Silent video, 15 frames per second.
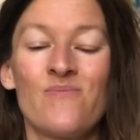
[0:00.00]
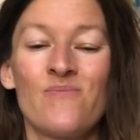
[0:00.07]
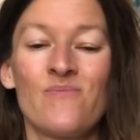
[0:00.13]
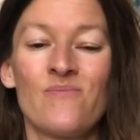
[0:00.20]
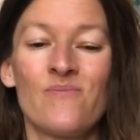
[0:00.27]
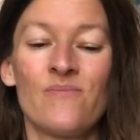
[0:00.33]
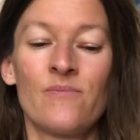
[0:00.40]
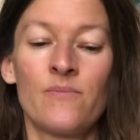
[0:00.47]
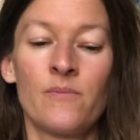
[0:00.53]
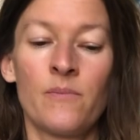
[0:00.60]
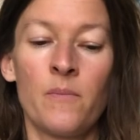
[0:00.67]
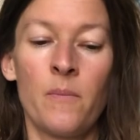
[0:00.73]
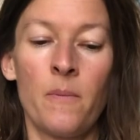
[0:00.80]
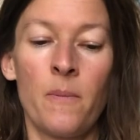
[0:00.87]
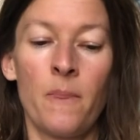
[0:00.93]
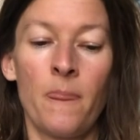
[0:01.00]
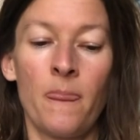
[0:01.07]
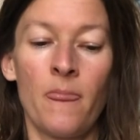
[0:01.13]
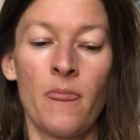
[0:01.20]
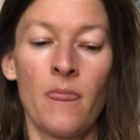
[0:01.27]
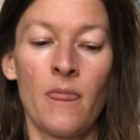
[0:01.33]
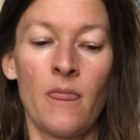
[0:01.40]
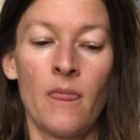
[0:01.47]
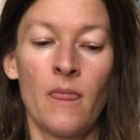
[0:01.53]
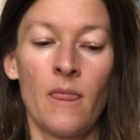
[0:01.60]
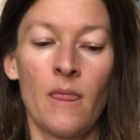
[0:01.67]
[no speech]